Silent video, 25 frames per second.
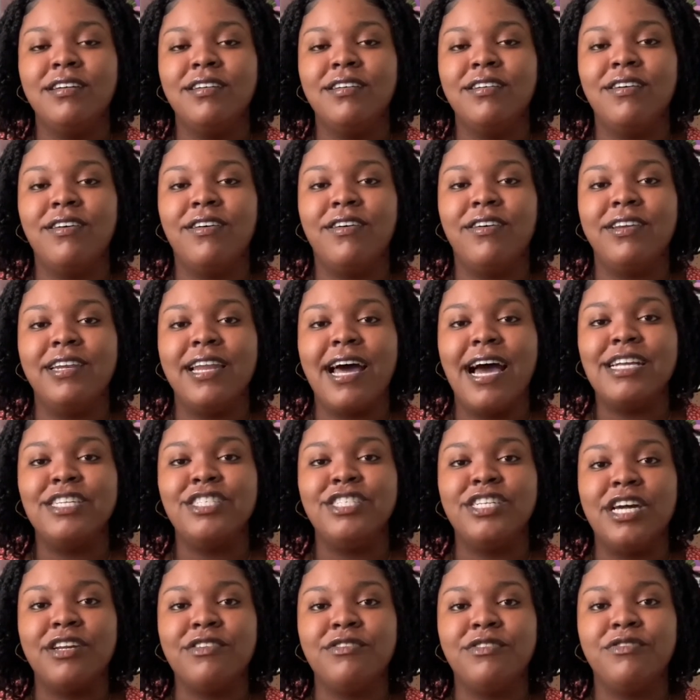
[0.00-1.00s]
on that
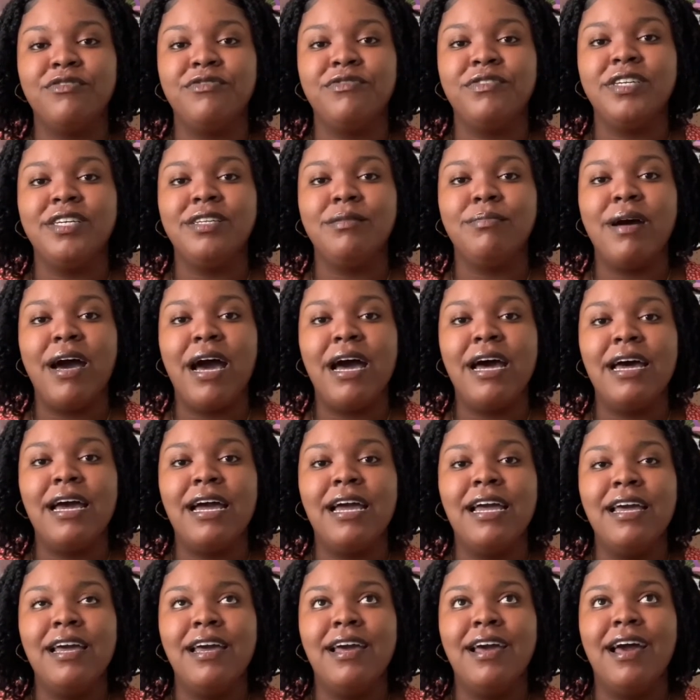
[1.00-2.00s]
general feedback
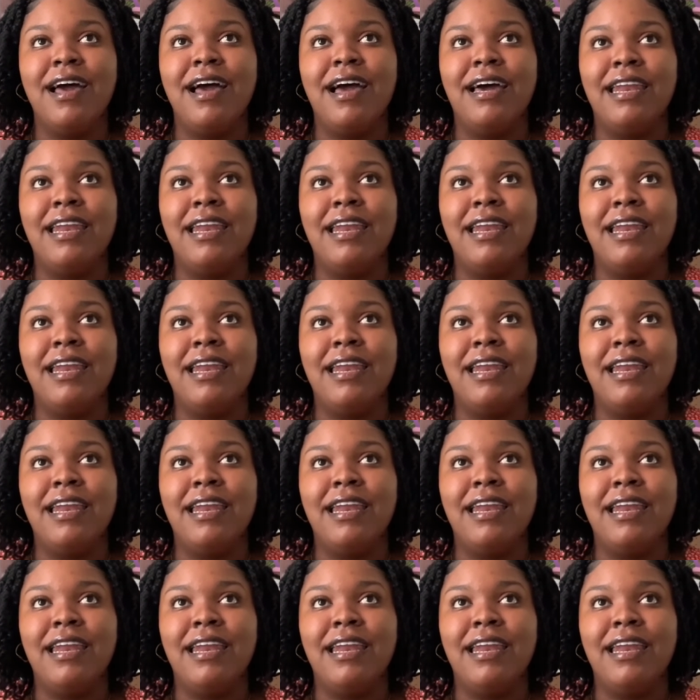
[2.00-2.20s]
and